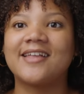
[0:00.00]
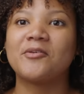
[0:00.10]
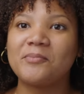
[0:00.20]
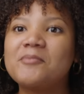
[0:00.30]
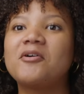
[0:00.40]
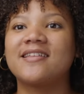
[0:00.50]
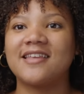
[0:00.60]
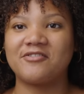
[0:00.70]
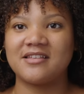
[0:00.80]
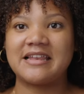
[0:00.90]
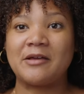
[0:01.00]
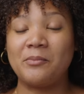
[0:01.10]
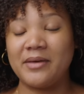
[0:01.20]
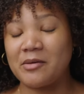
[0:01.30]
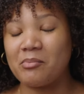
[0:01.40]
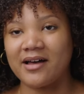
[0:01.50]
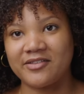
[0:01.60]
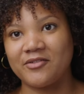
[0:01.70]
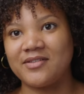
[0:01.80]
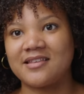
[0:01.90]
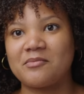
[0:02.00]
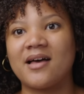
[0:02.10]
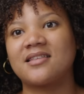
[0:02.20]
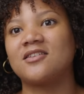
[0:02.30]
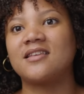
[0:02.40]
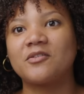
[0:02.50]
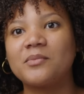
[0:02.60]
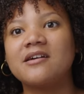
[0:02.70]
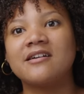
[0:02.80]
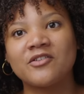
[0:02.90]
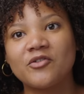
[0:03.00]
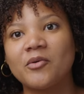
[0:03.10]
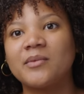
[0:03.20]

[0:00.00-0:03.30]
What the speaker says: the people are definitely a big part of this master's experience for